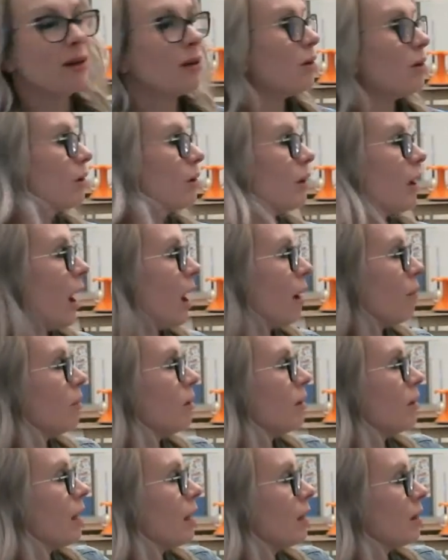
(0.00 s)
your
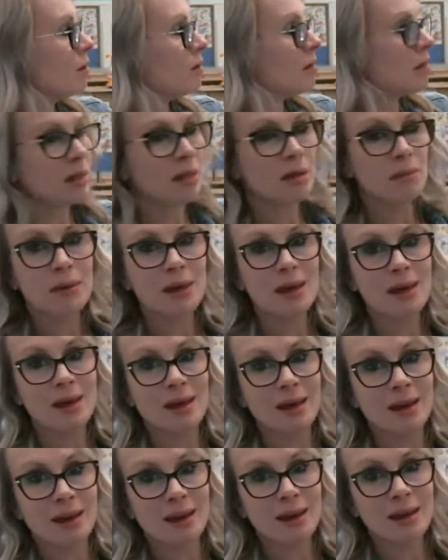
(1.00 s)
capital letters at the
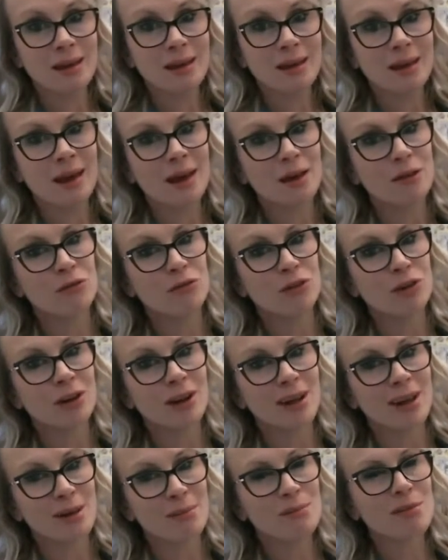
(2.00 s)
beginning and for
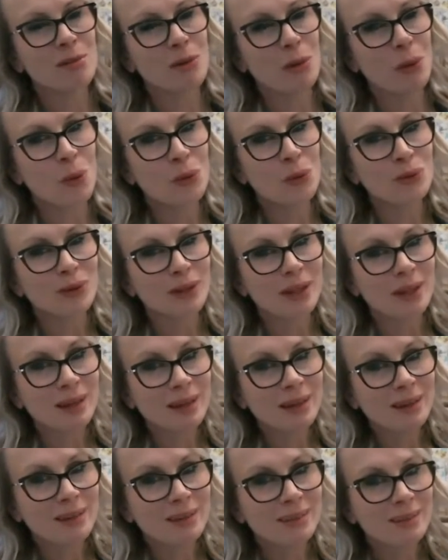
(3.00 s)
names only,